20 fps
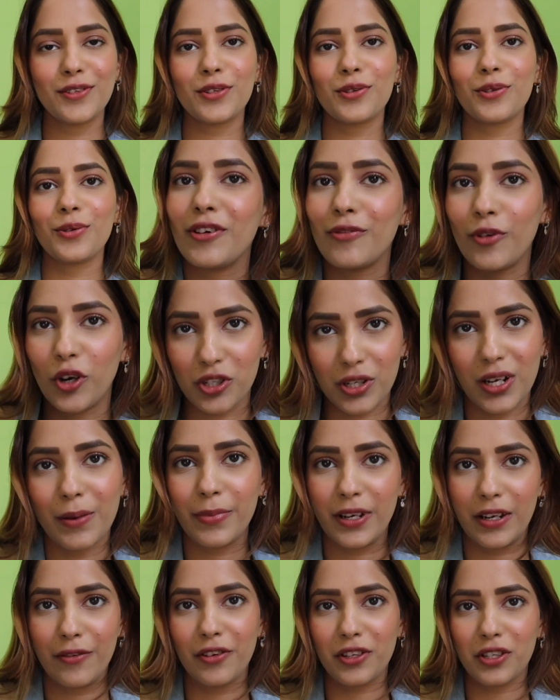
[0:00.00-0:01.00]
So if you watched my
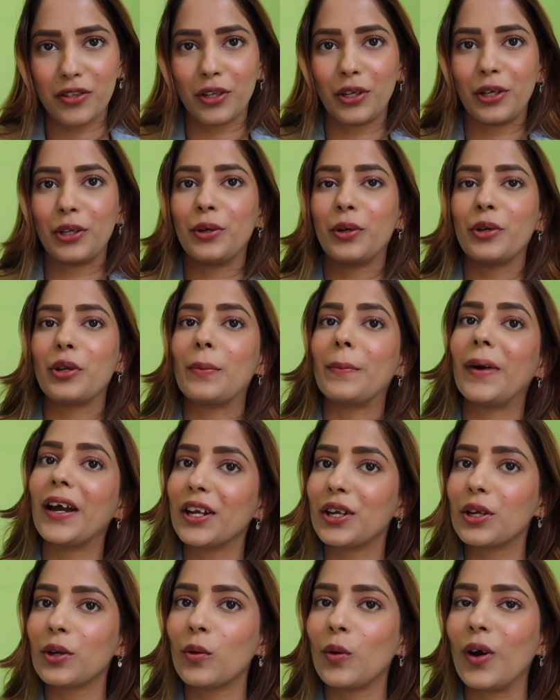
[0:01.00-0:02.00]
previous video, you
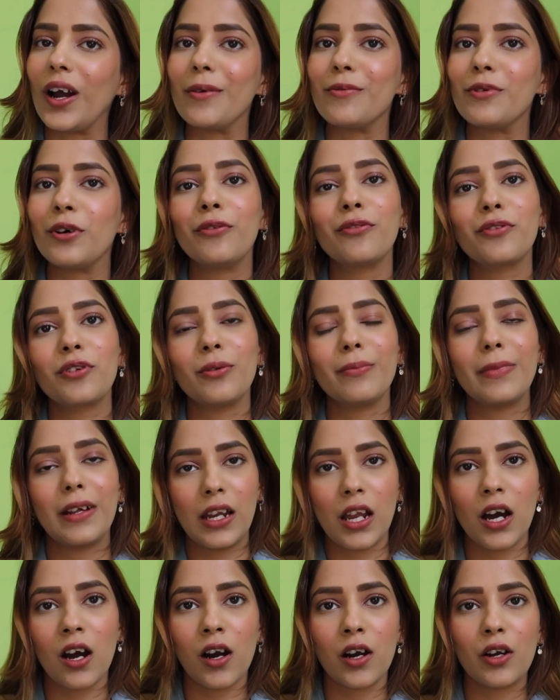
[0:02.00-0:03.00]
might know I moved to
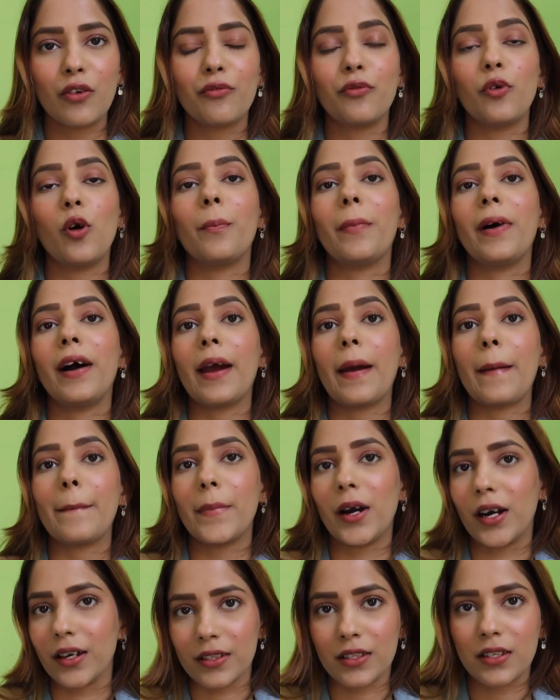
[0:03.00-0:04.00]
Milan for my
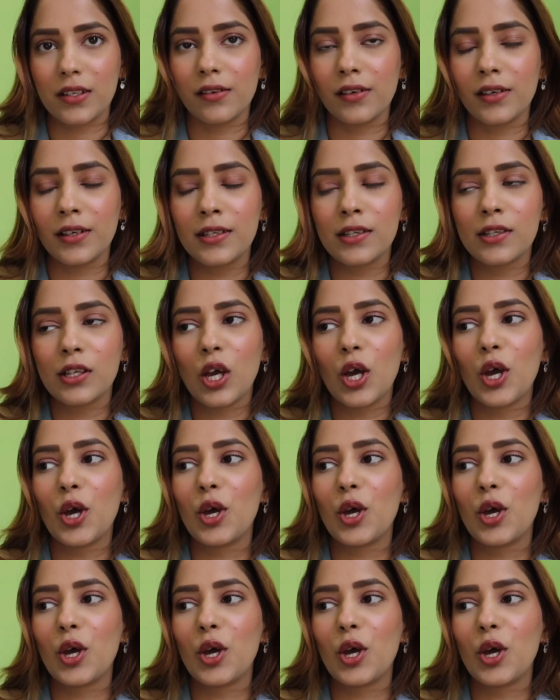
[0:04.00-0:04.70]
masters.